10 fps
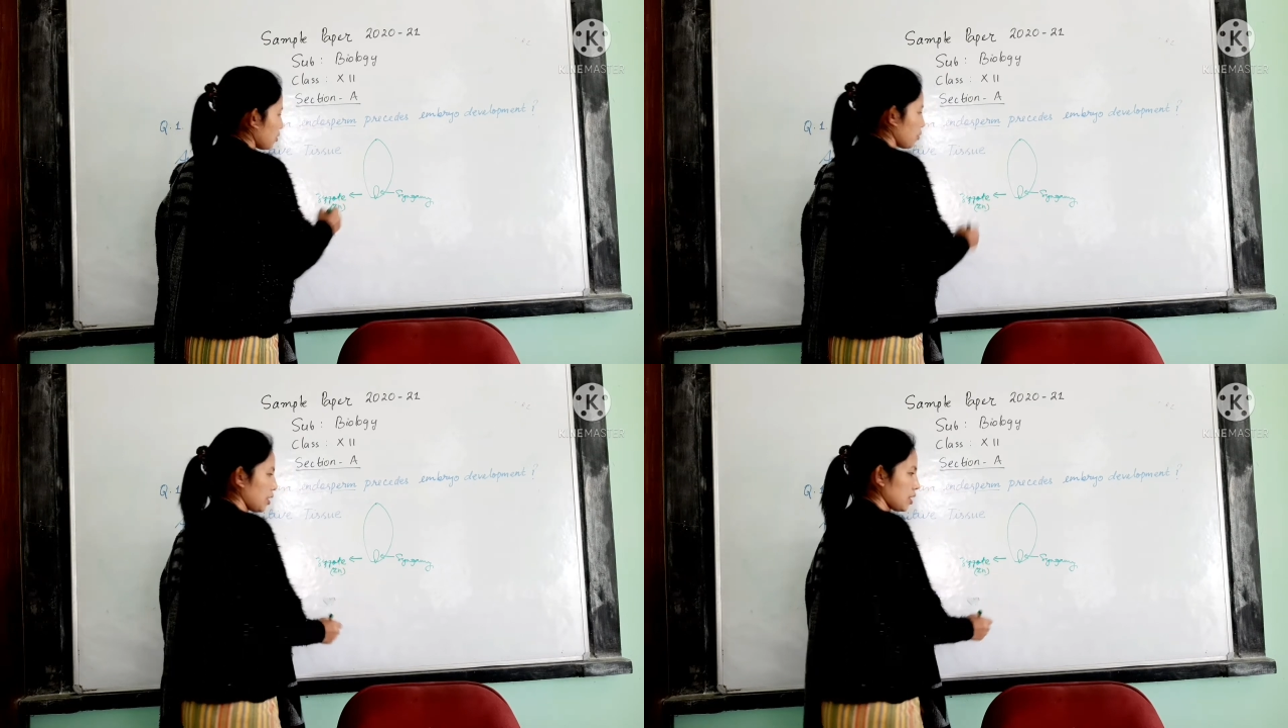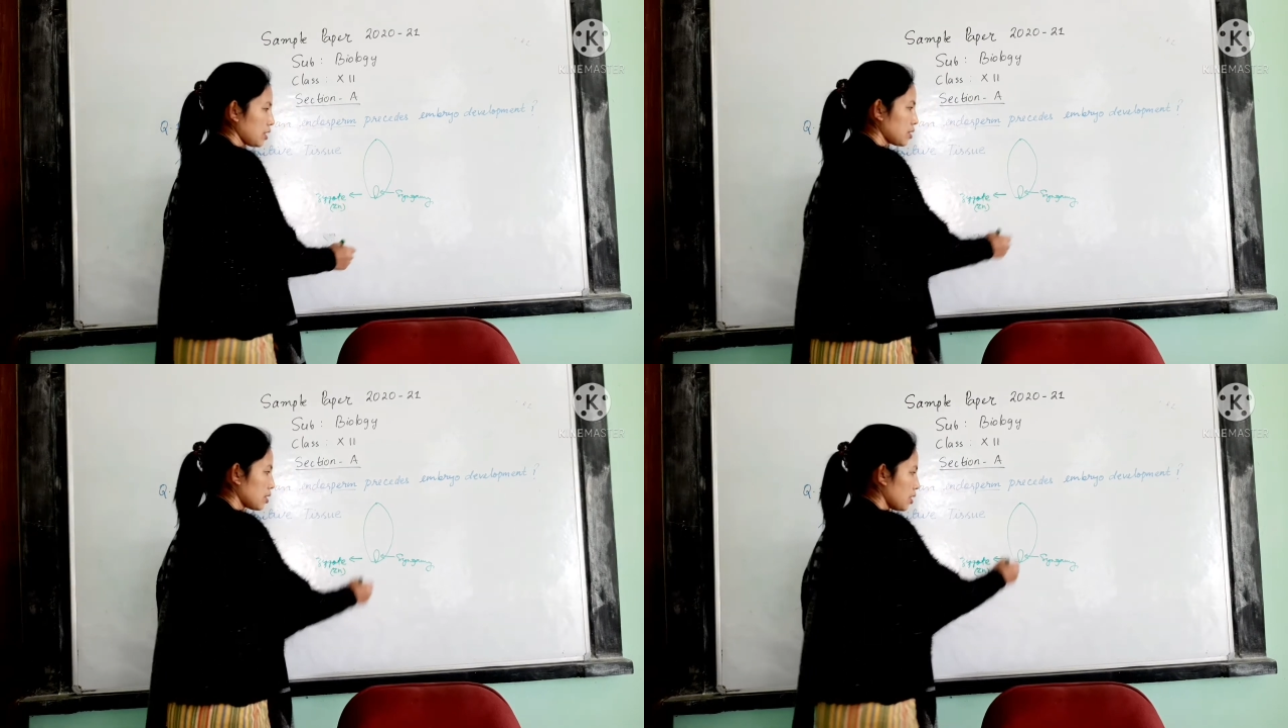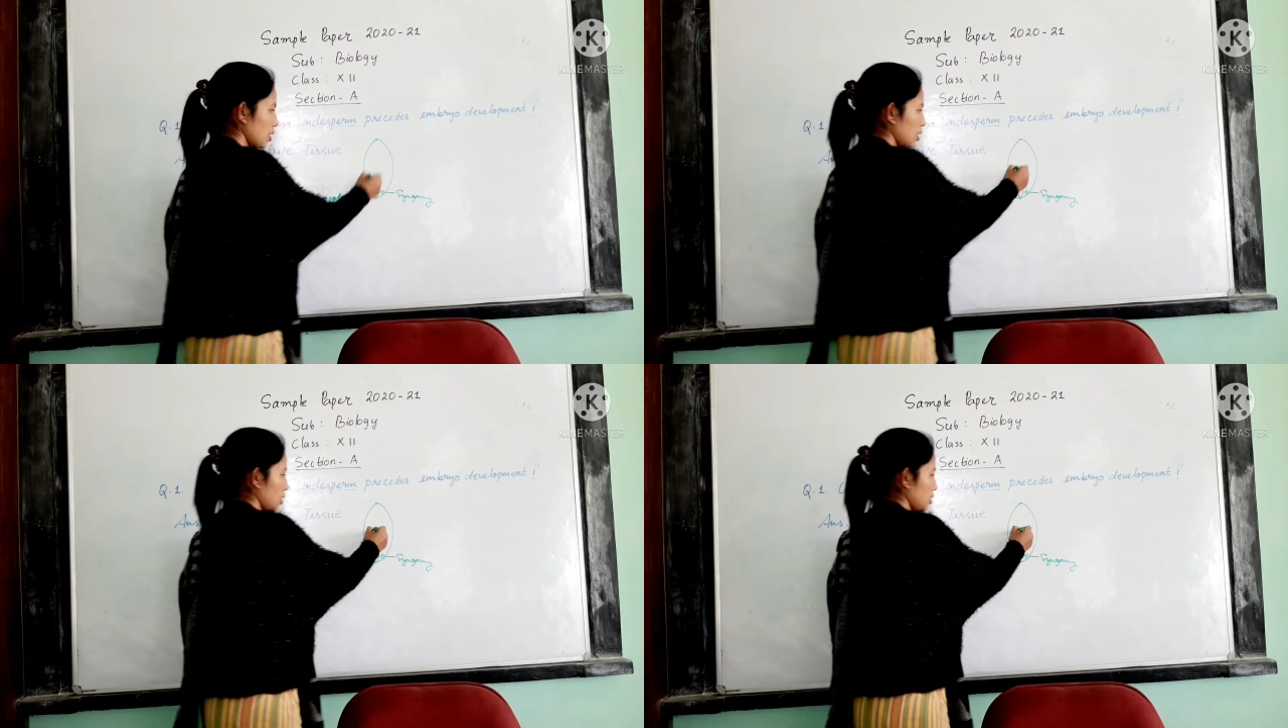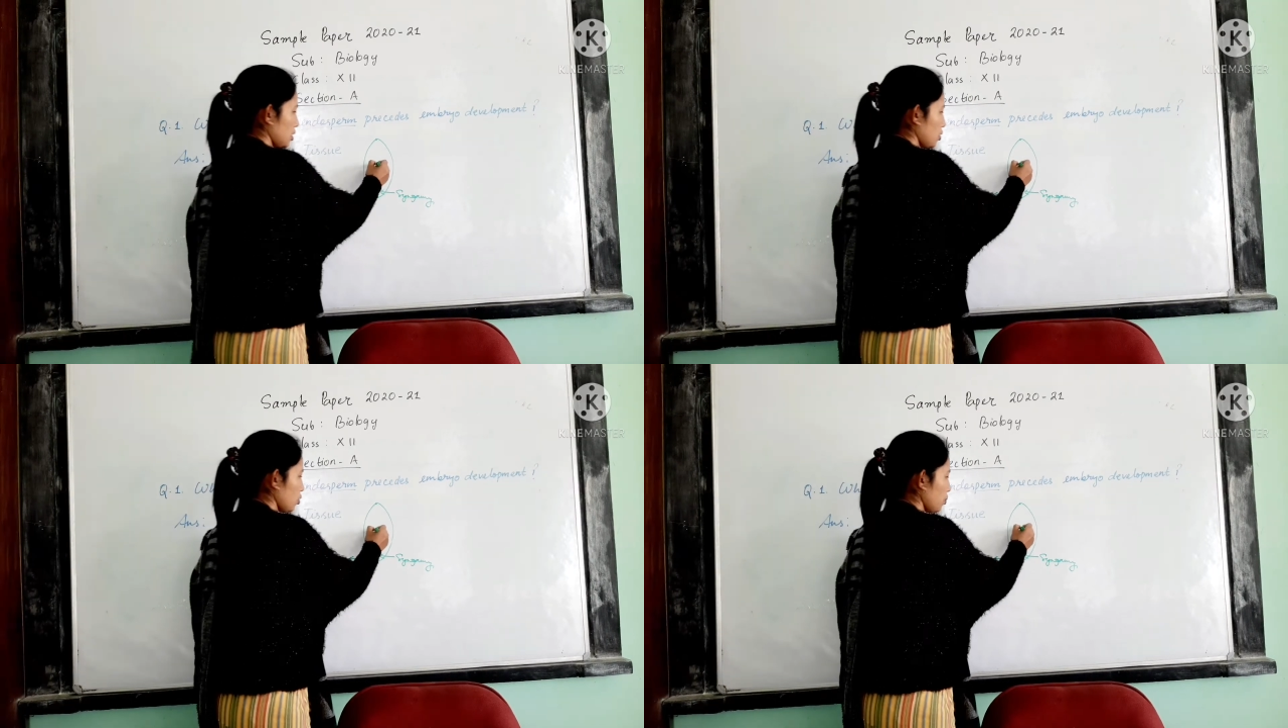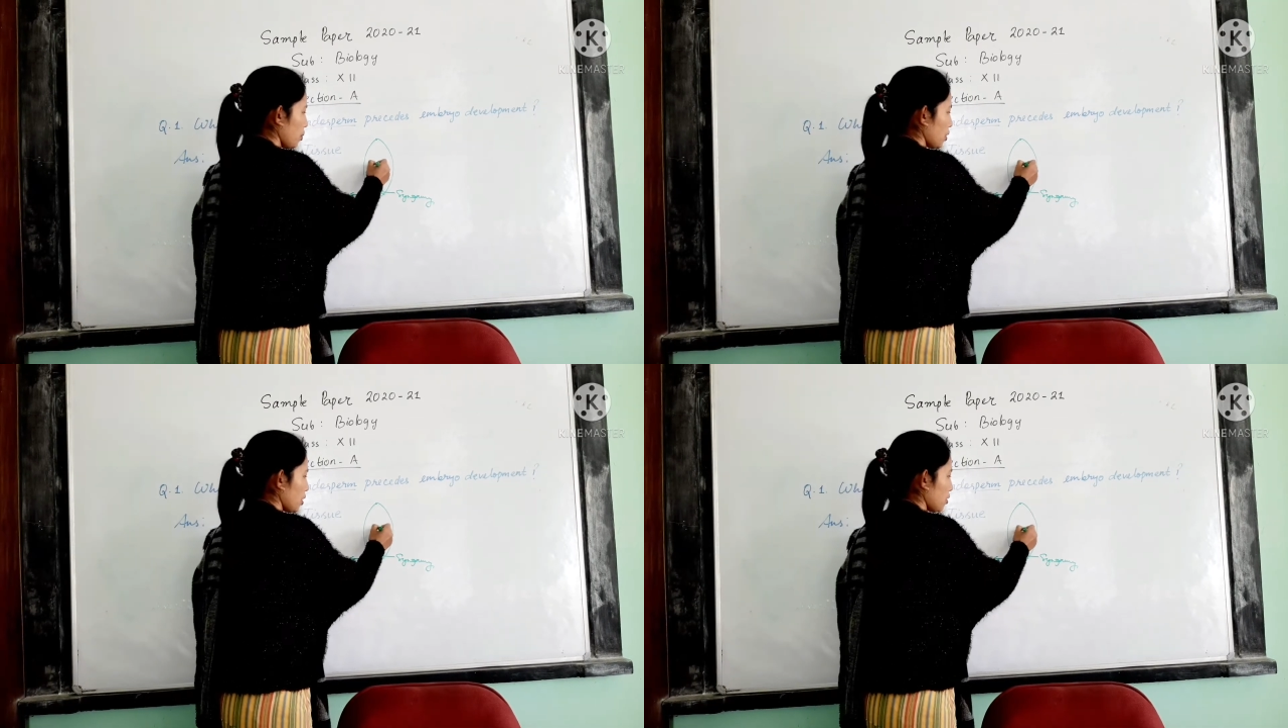whereas the two
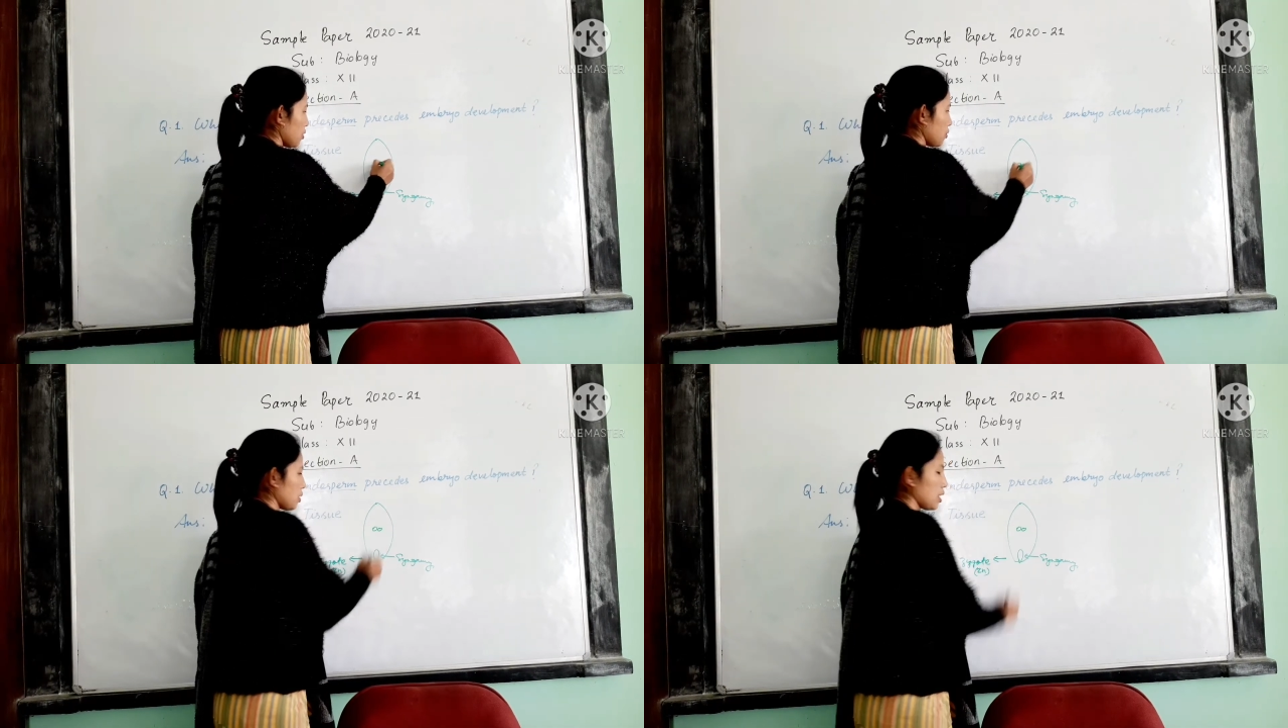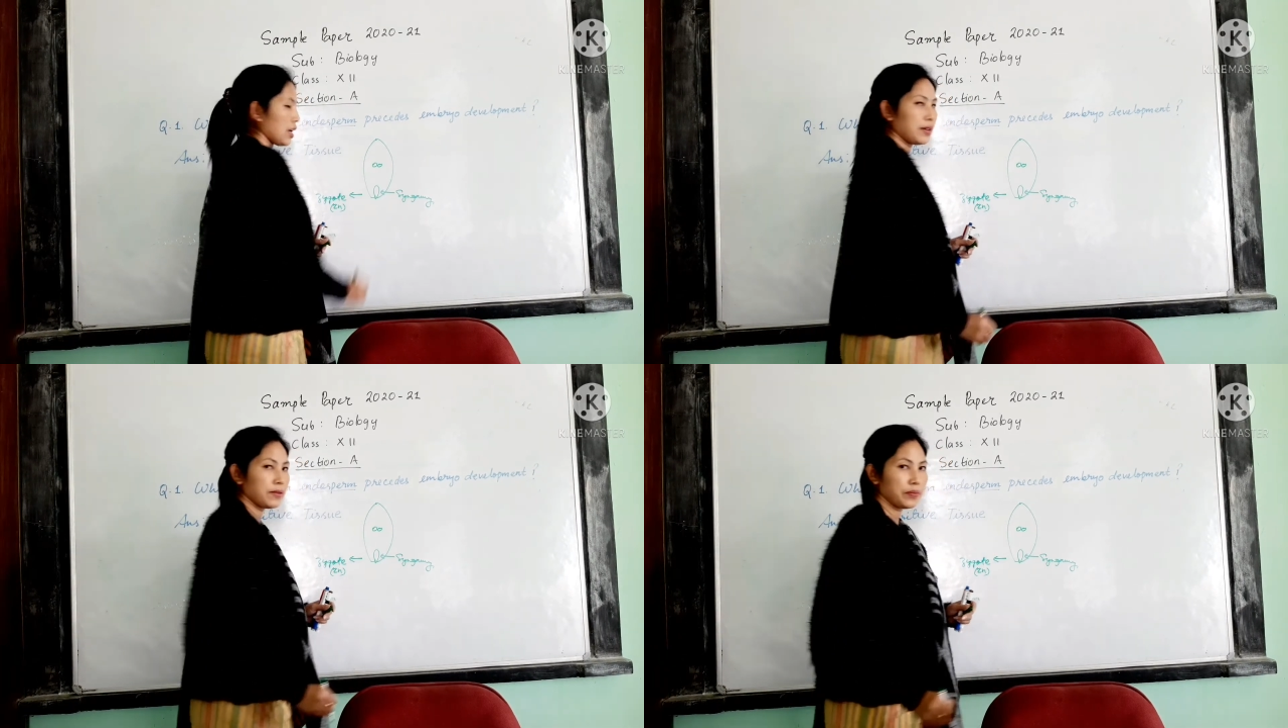polar nuclei,